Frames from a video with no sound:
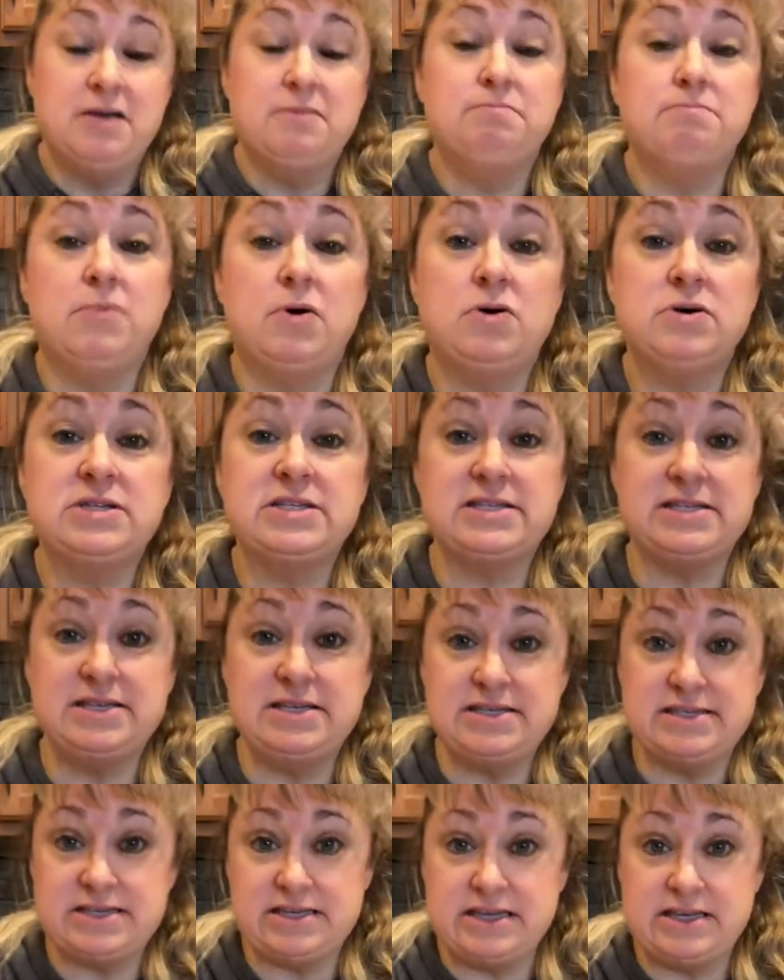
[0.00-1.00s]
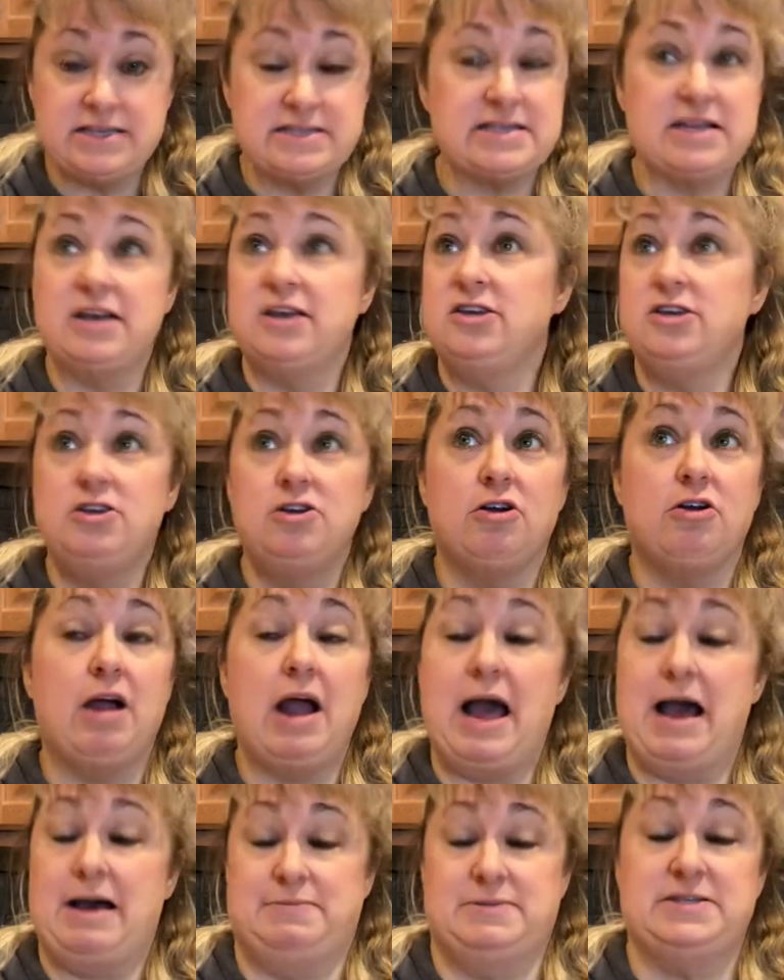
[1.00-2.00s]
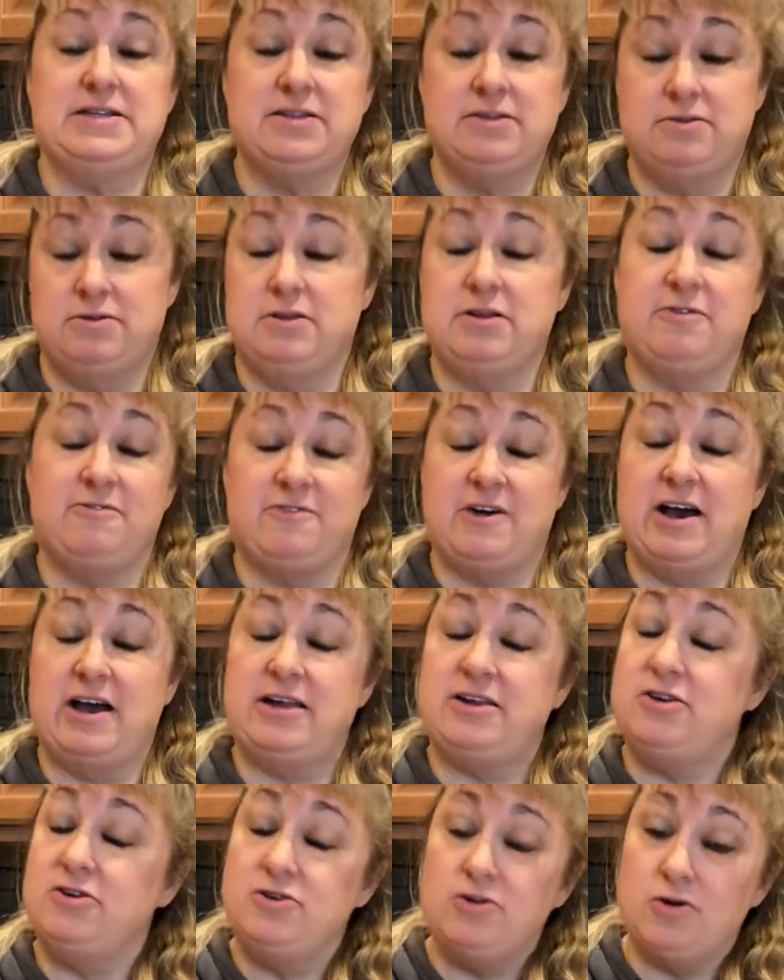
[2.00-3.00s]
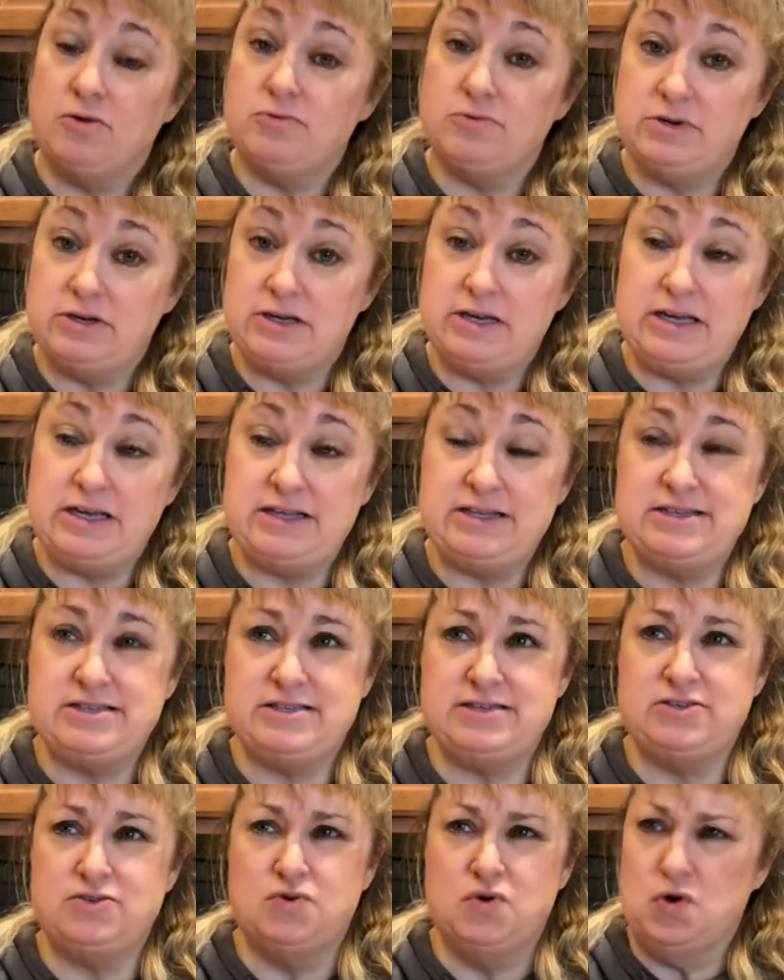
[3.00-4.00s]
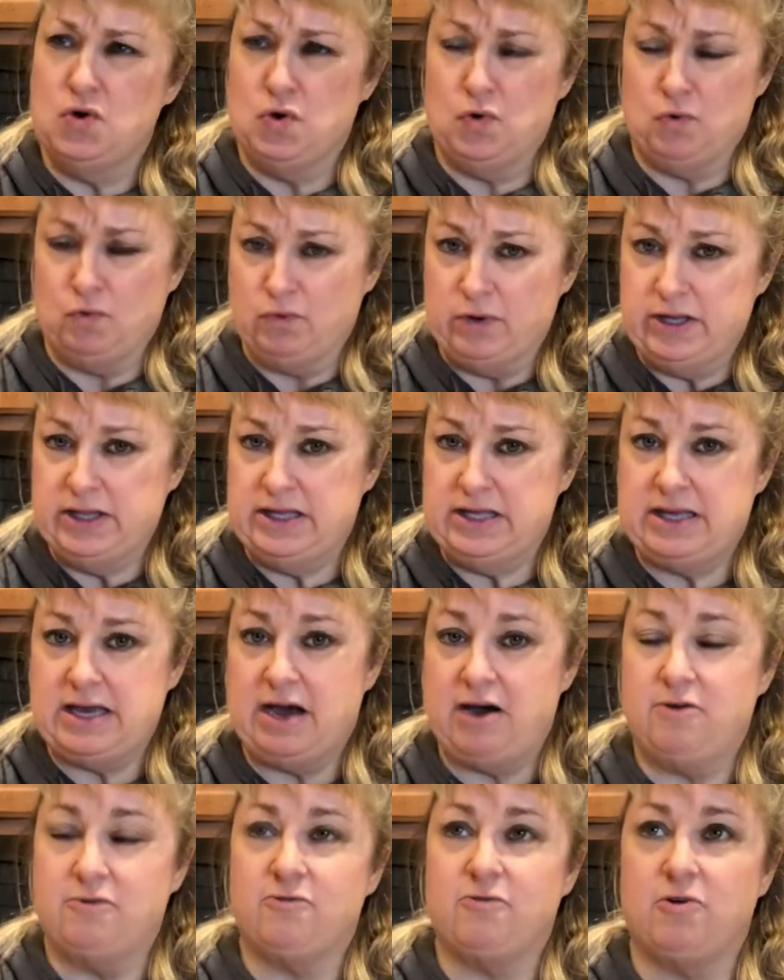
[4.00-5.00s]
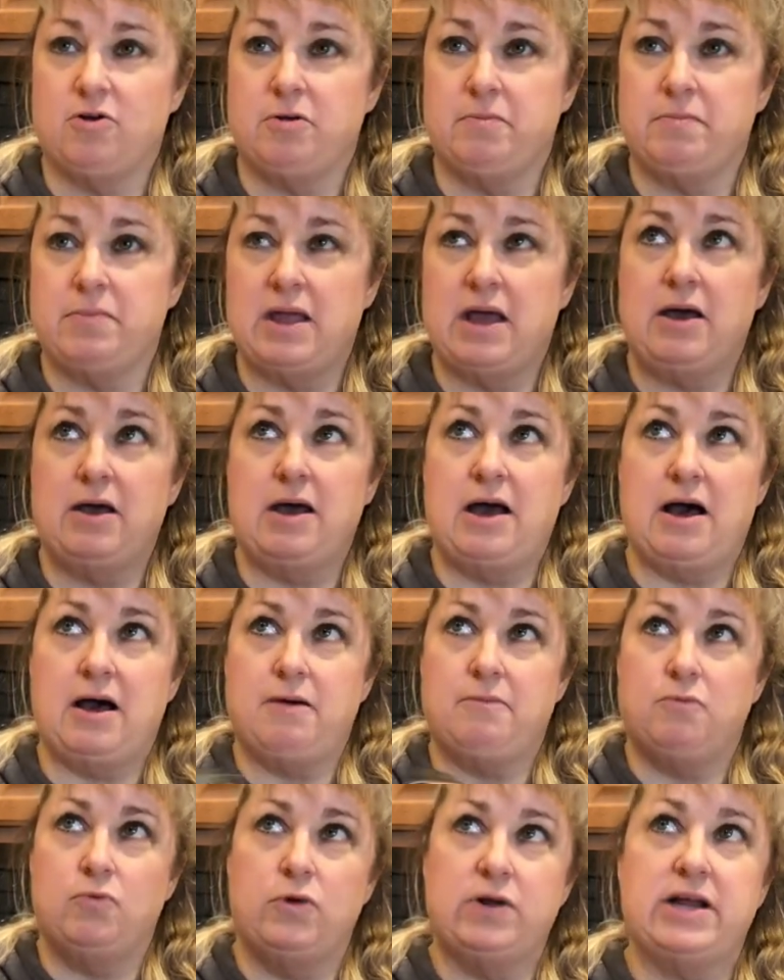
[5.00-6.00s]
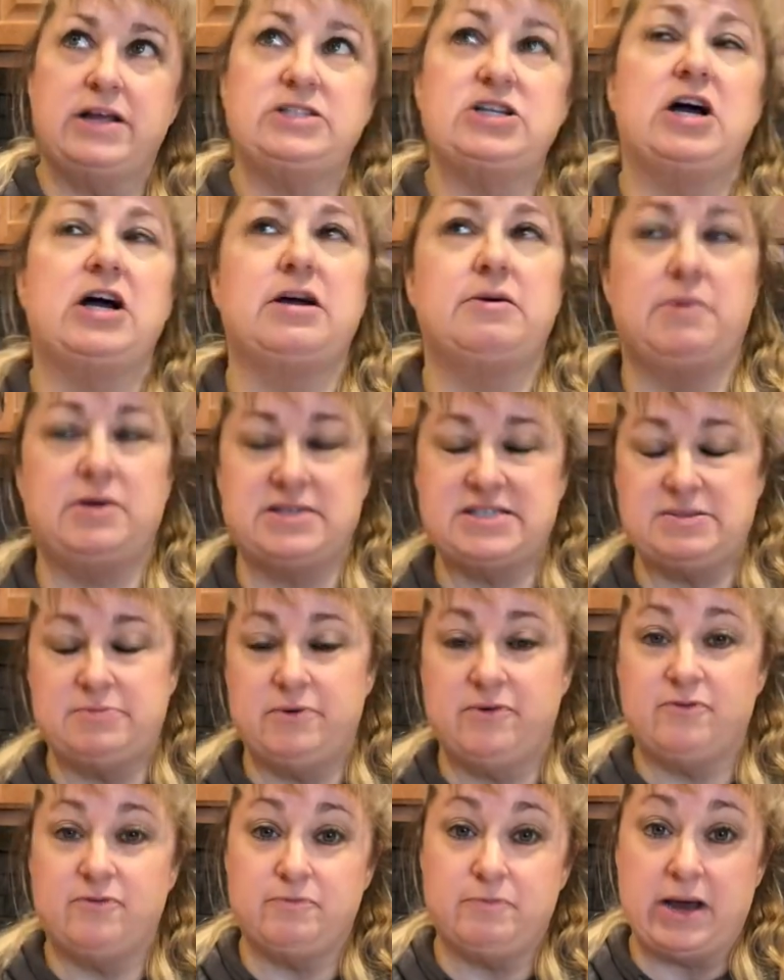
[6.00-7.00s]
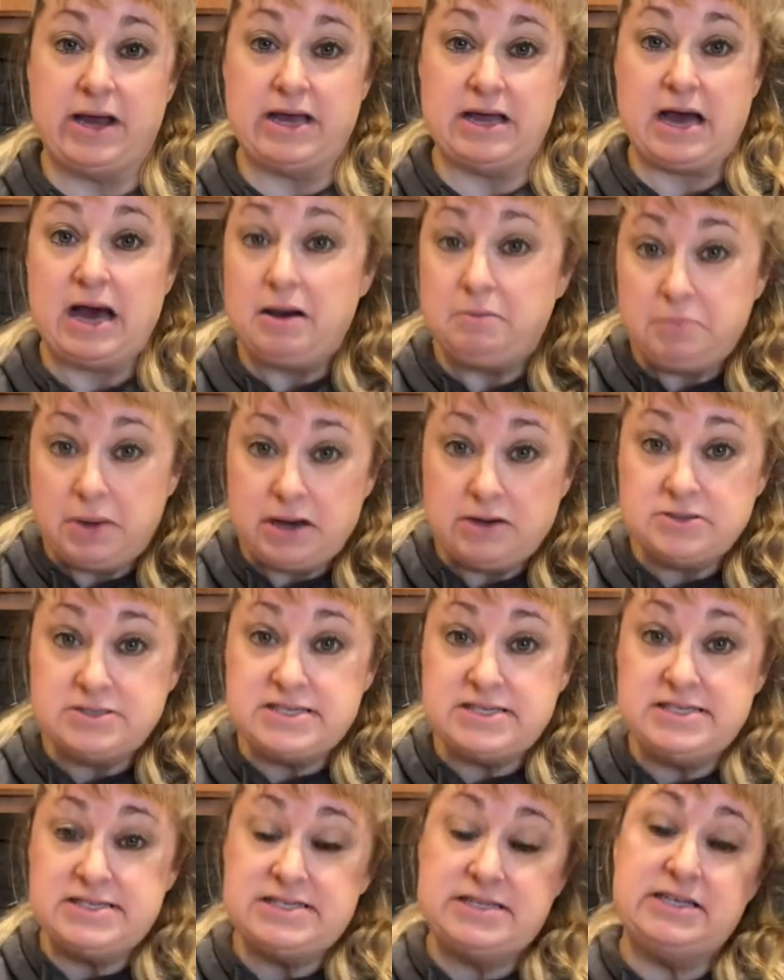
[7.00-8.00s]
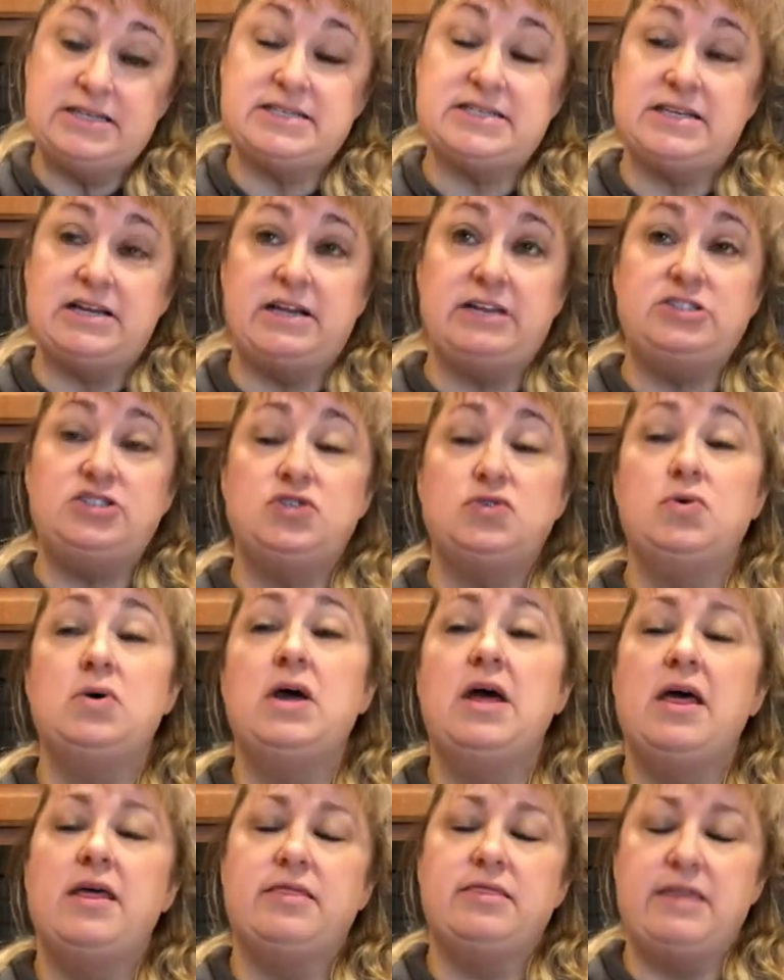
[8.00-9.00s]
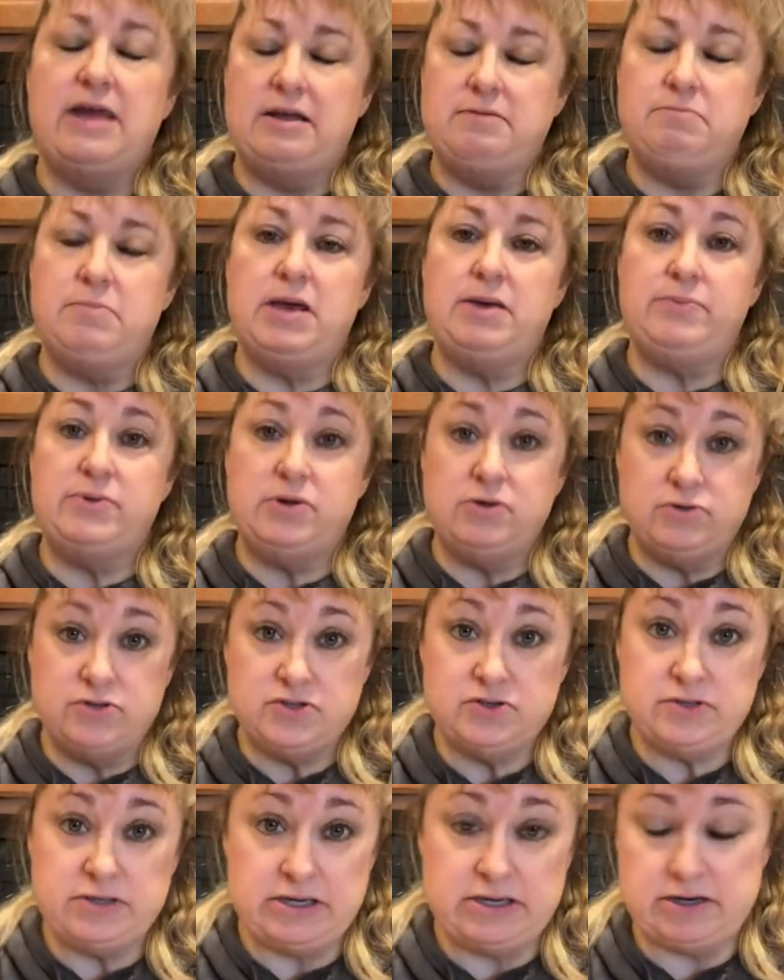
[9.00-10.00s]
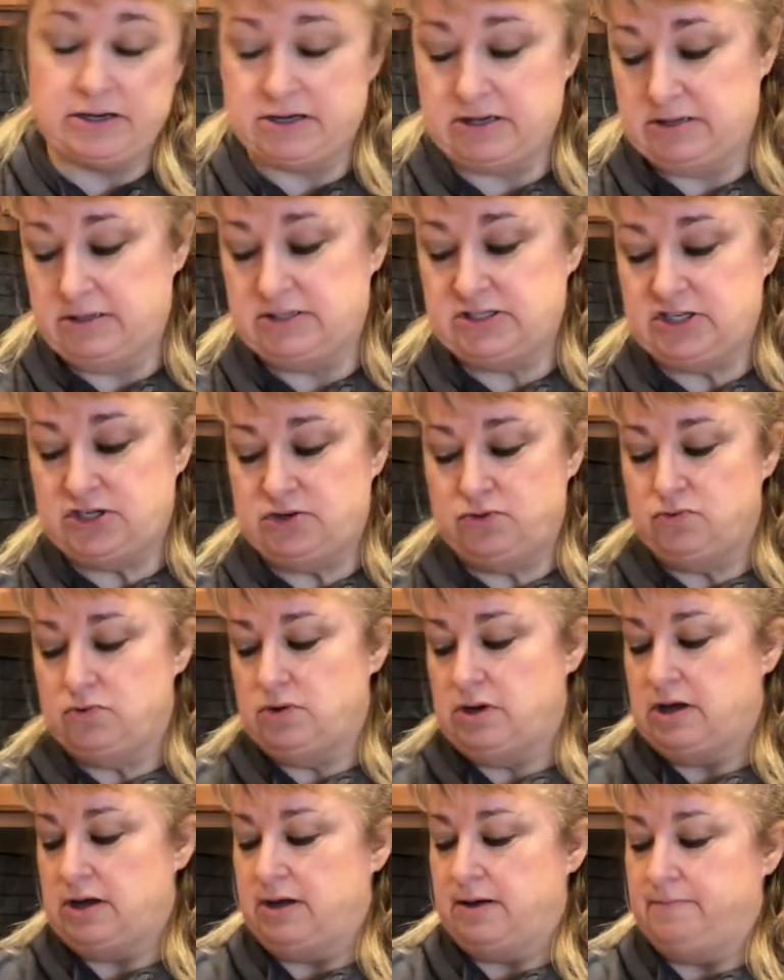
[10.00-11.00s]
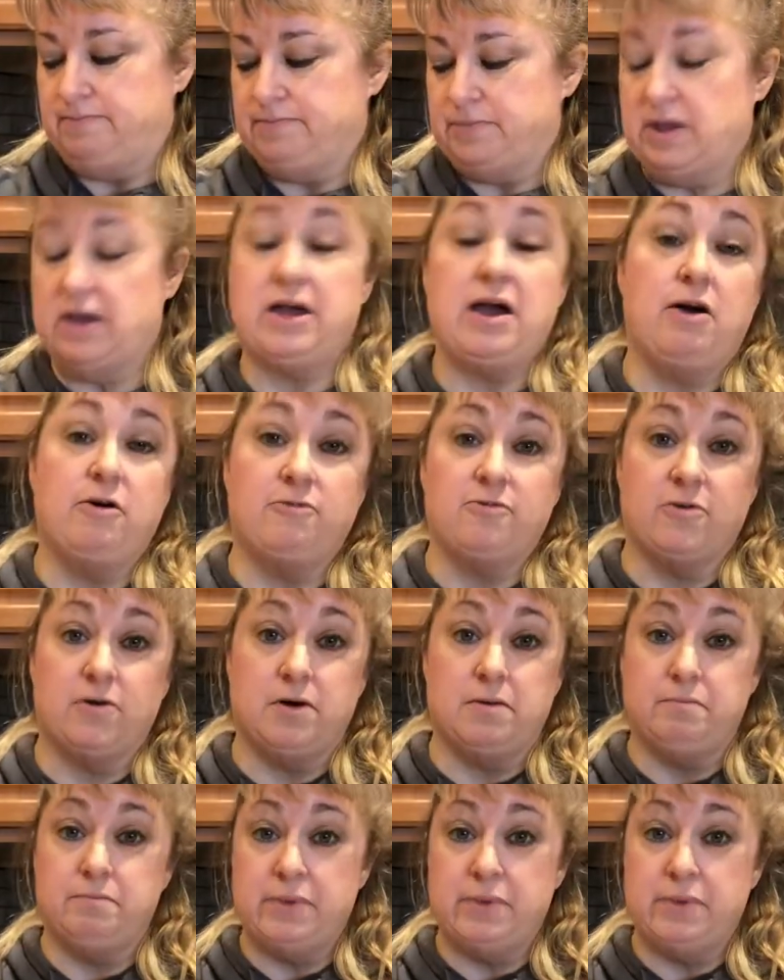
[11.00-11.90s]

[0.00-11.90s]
Most seasonings, you're absolutely fine. You don't need to really count for them. When I talk about some of my compound seasonings that I do, then maybe you do need to account for them.